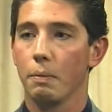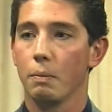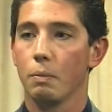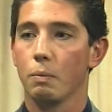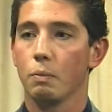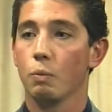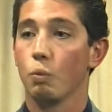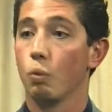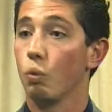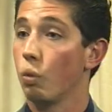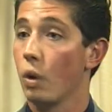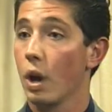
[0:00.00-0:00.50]

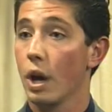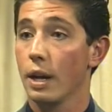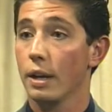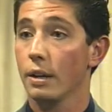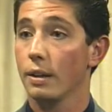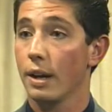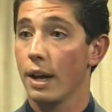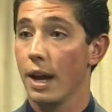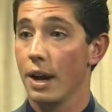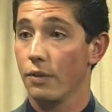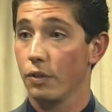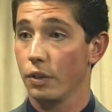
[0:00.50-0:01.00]

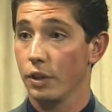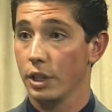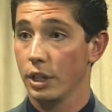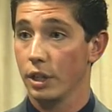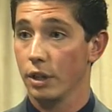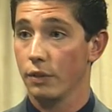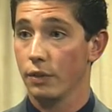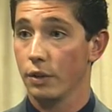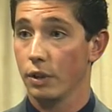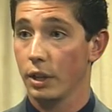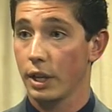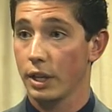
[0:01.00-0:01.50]
run every
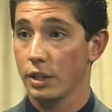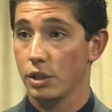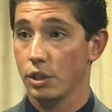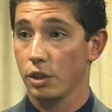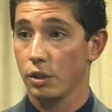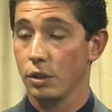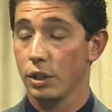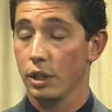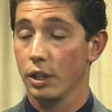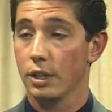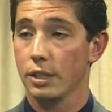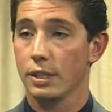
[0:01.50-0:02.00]
year for the last
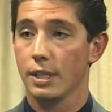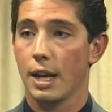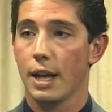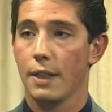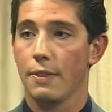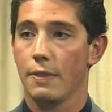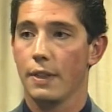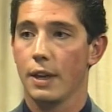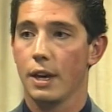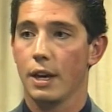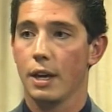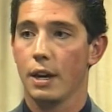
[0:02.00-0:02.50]
two years.
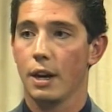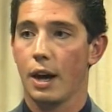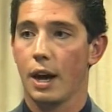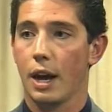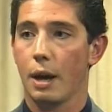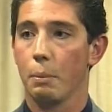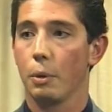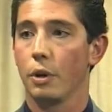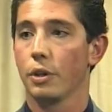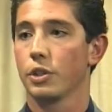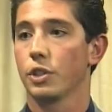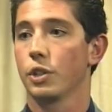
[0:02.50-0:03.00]
And then
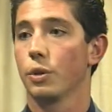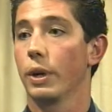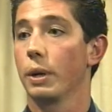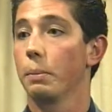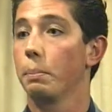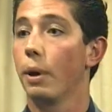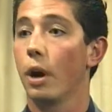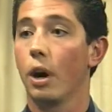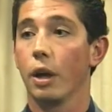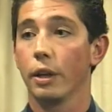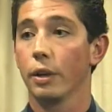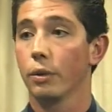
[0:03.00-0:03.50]
I'm also a
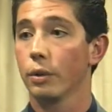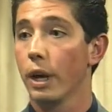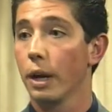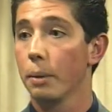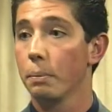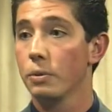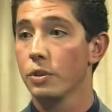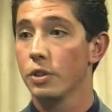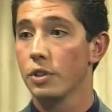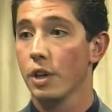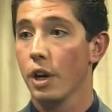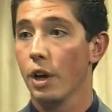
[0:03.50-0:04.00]
poly
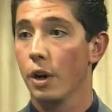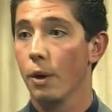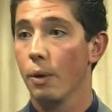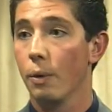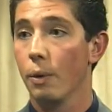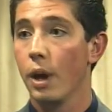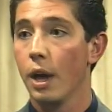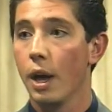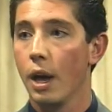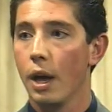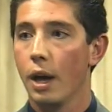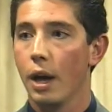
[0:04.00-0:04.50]
rep.
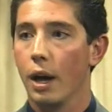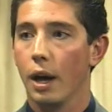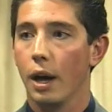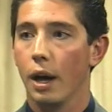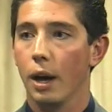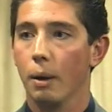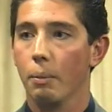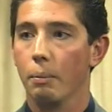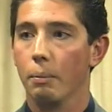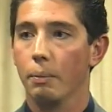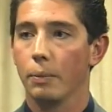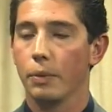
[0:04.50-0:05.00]
So
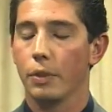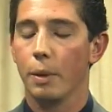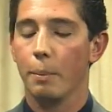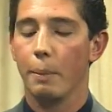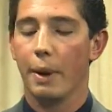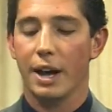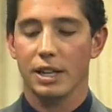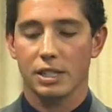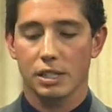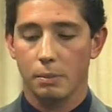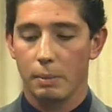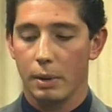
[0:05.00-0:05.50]
um, the
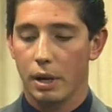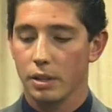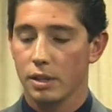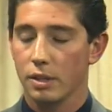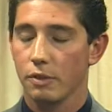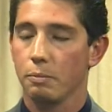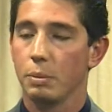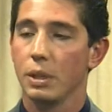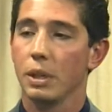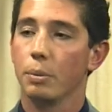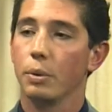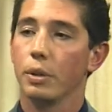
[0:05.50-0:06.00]
mass amounts
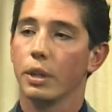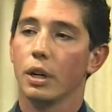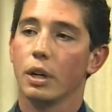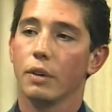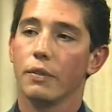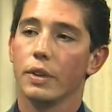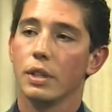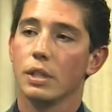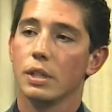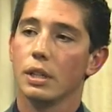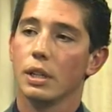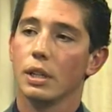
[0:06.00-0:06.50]
of people that are
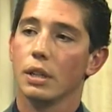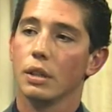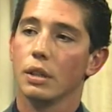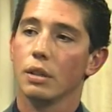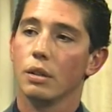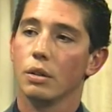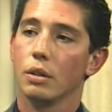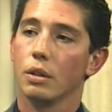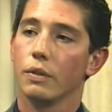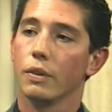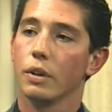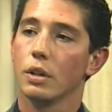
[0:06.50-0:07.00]
visiting the
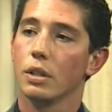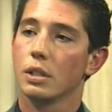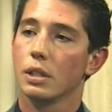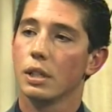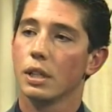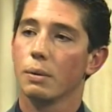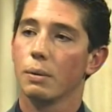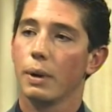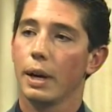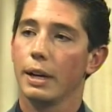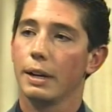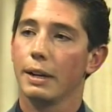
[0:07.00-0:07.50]

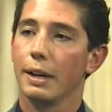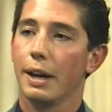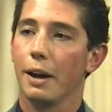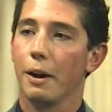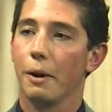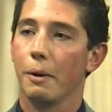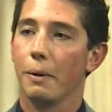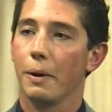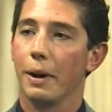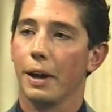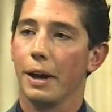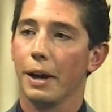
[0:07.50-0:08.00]
university right
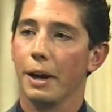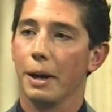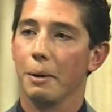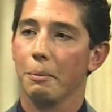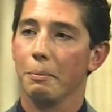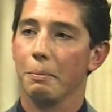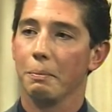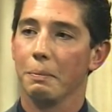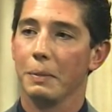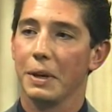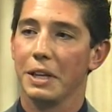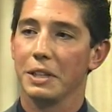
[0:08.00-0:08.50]
now,
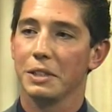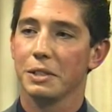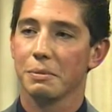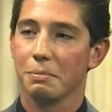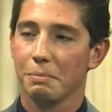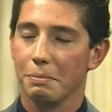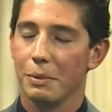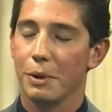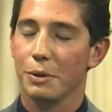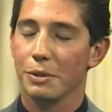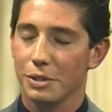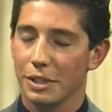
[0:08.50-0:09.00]
um, it's
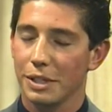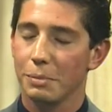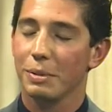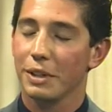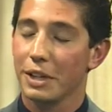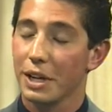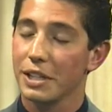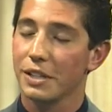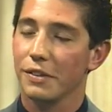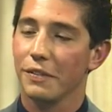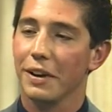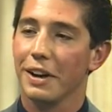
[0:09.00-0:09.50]
mostly
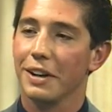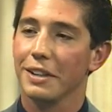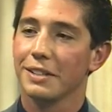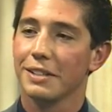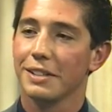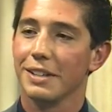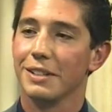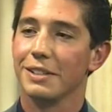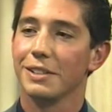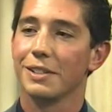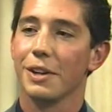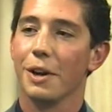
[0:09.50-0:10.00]
because of
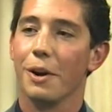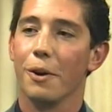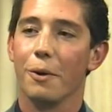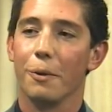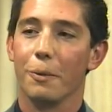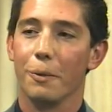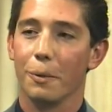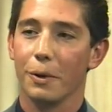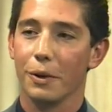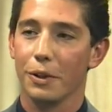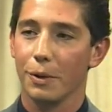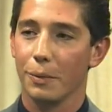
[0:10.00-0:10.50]
us. And so
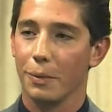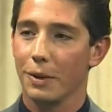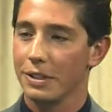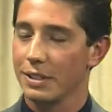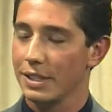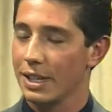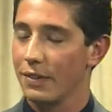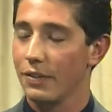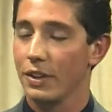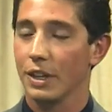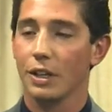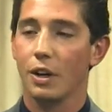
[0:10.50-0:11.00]
we're the ones
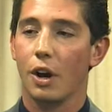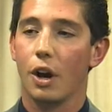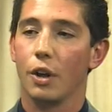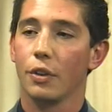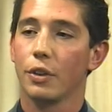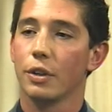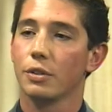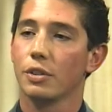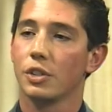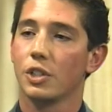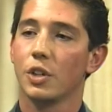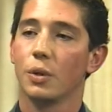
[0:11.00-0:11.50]
giving all
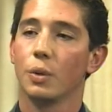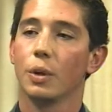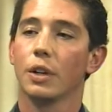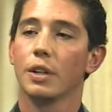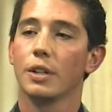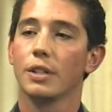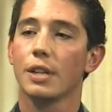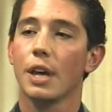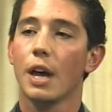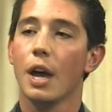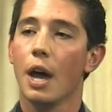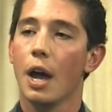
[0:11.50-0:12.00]
those
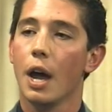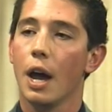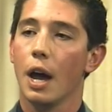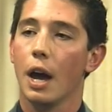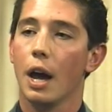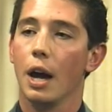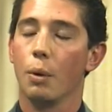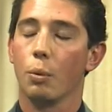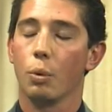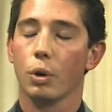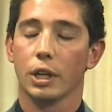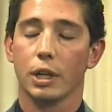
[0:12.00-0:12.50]
tours,
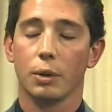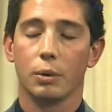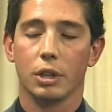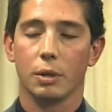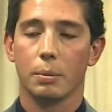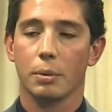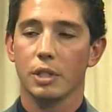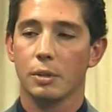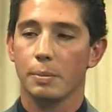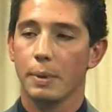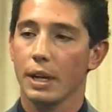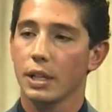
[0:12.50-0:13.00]
uh, working with the
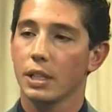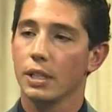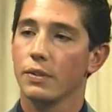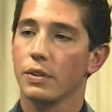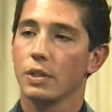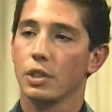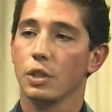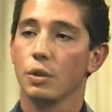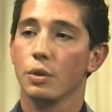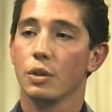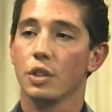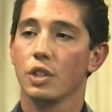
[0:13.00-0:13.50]
prospective
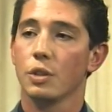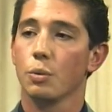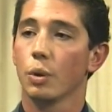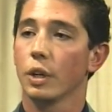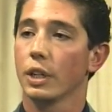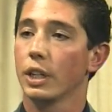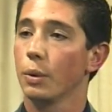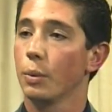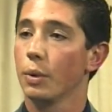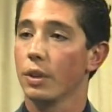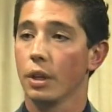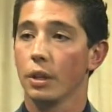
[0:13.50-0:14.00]
students,
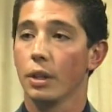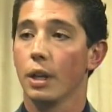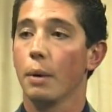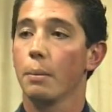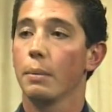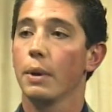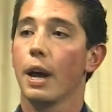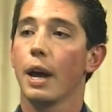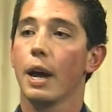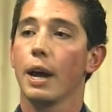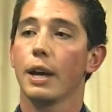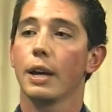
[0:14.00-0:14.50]
working with
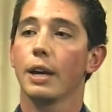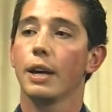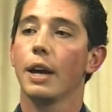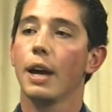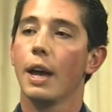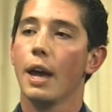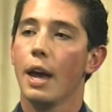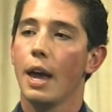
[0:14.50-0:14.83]
alumni.